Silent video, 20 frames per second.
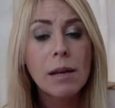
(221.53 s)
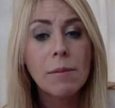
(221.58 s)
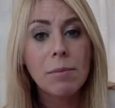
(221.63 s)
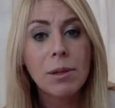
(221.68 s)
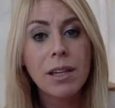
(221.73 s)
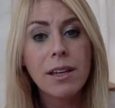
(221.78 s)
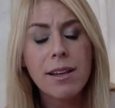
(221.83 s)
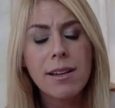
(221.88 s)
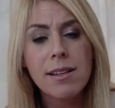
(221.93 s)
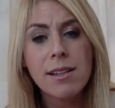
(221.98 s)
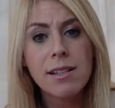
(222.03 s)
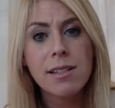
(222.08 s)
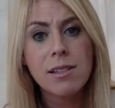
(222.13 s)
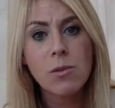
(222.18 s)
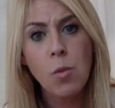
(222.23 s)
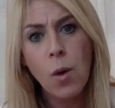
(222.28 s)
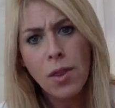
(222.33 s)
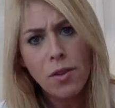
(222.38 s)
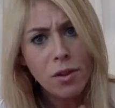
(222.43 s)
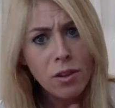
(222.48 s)
Because
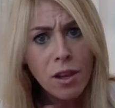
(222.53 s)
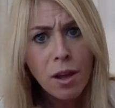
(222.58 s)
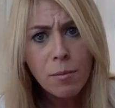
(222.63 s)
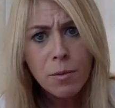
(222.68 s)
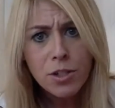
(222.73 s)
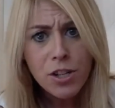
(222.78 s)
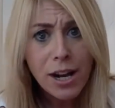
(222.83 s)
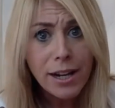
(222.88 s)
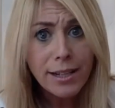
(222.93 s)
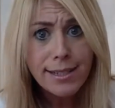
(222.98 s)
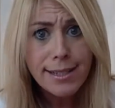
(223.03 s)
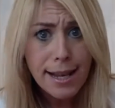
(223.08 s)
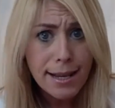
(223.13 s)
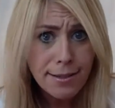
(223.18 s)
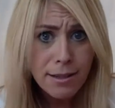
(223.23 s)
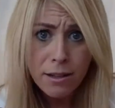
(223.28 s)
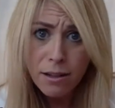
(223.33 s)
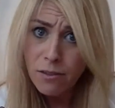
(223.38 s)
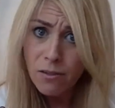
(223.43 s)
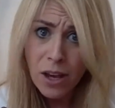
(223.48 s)
whether Lumberjack says
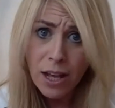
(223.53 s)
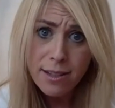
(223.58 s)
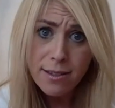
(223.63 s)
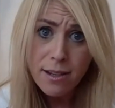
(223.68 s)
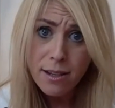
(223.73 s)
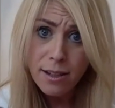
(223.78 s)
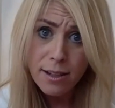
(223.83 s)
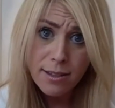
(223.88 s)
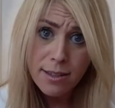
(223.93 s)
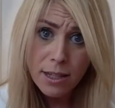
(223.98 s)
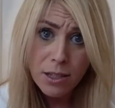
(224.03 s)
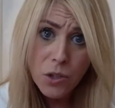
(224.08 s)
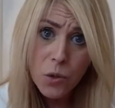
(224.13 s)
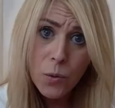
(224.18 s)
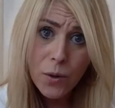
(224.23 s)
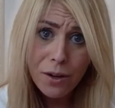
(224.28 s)
in advance that he's into